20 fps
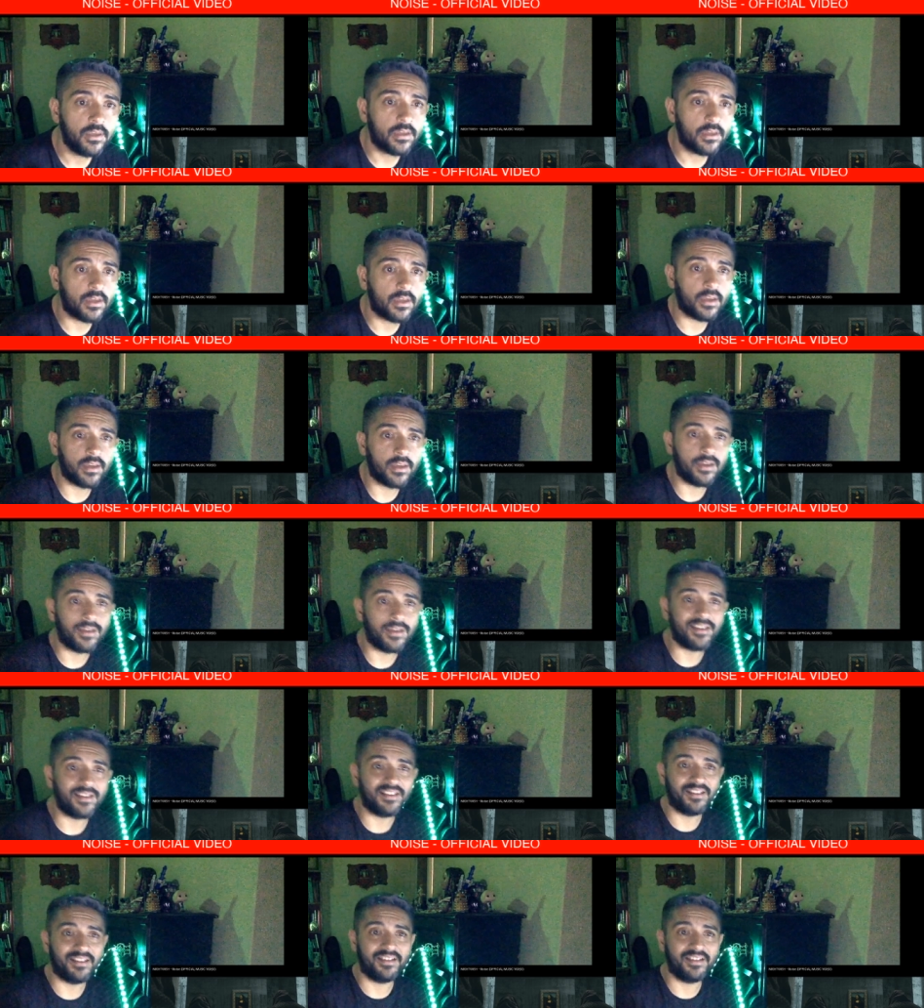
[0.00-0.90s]

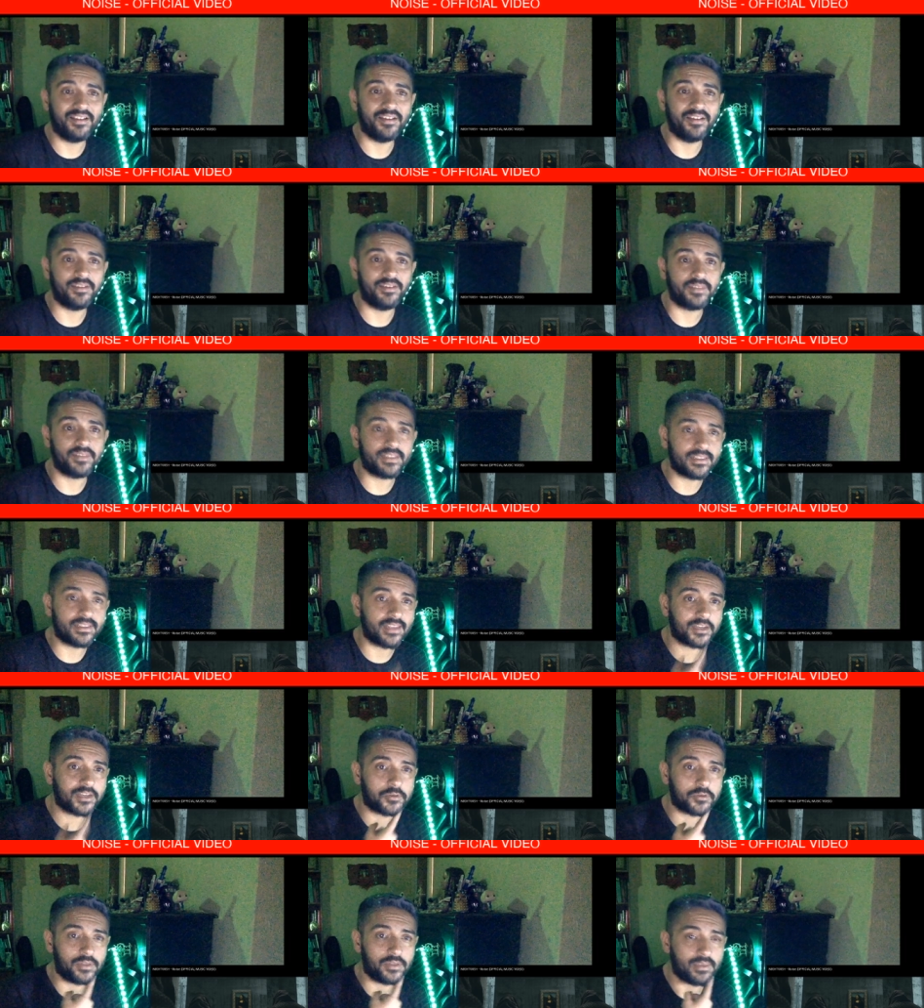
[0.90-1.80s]
Uh, this is
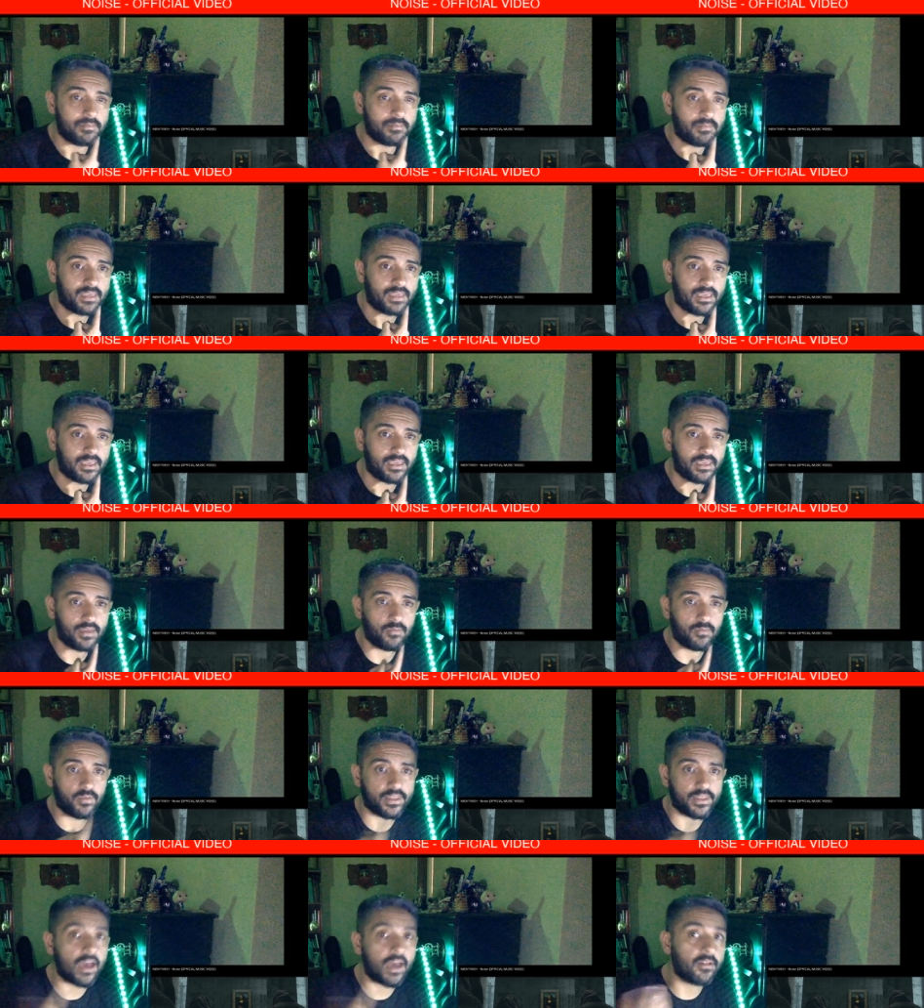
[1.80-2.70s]
actually me
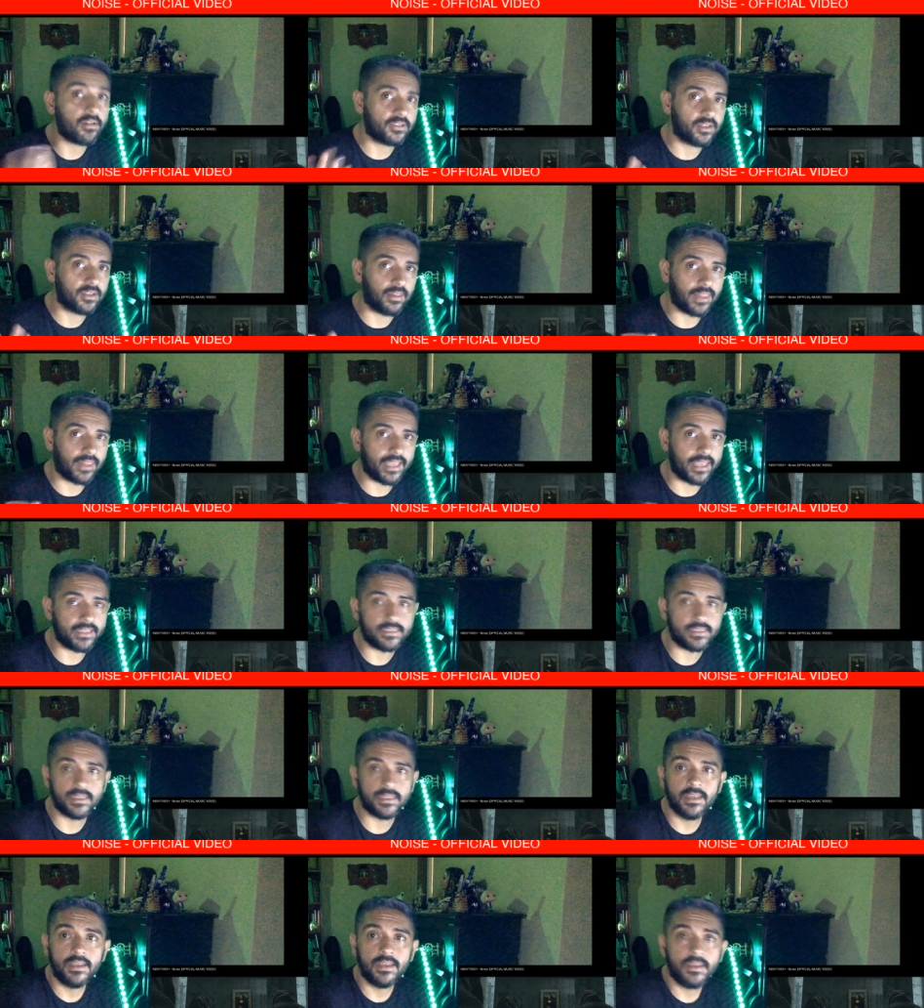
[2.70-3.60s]
without sunlight,
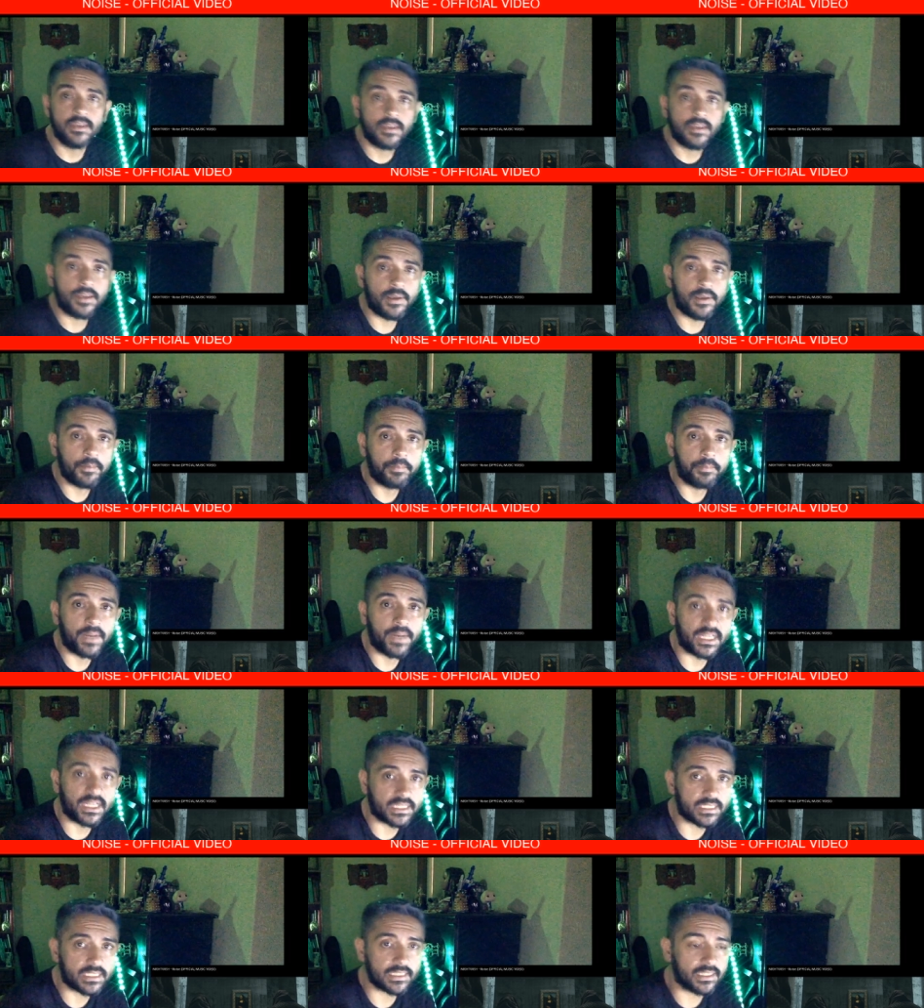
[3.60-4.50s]
uh,
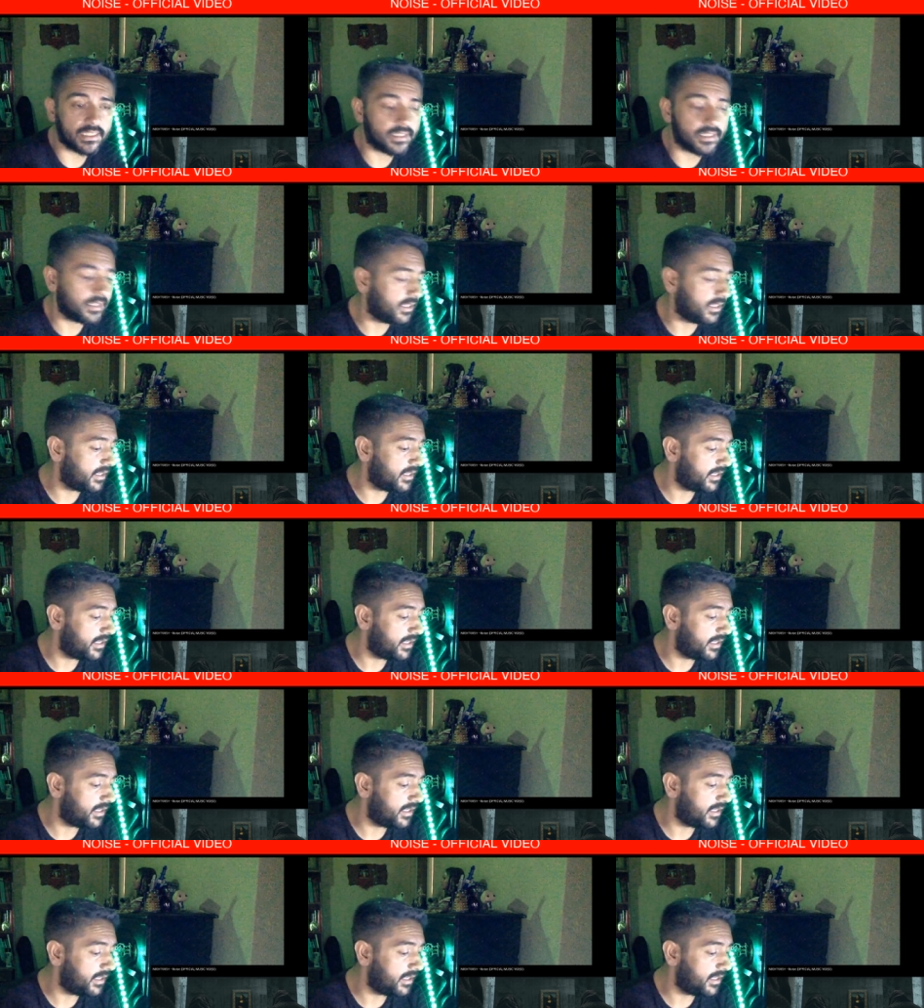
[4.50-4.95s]
but uh,